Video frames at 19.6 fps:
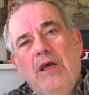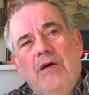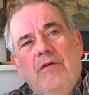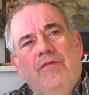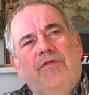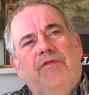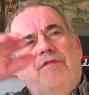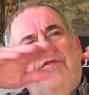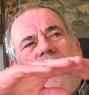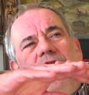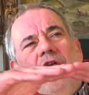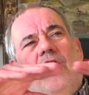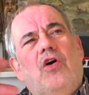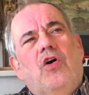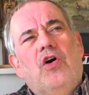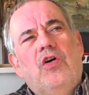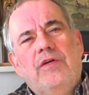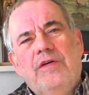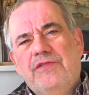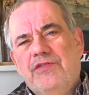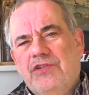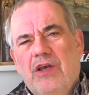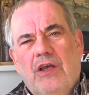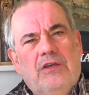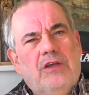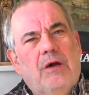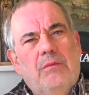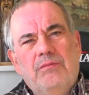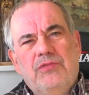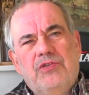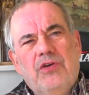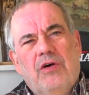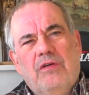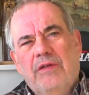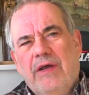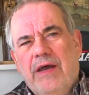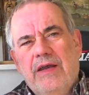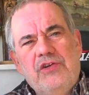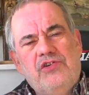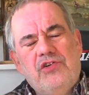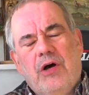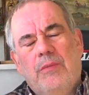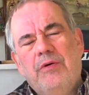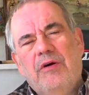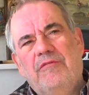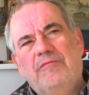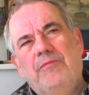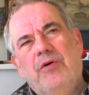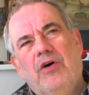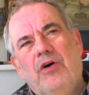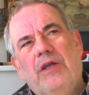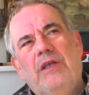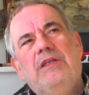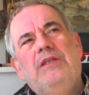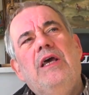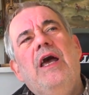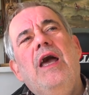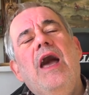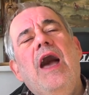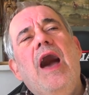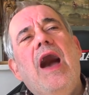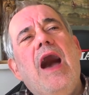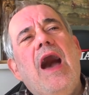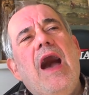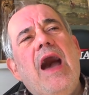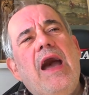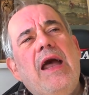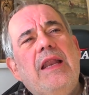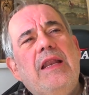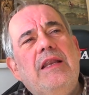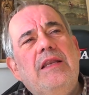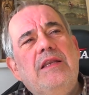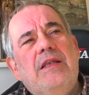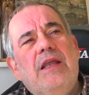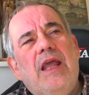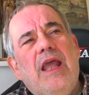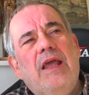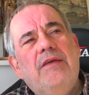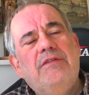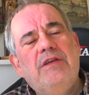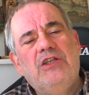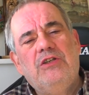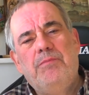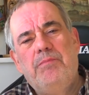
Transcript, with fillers: floor of some sort of like drop off point, and he, this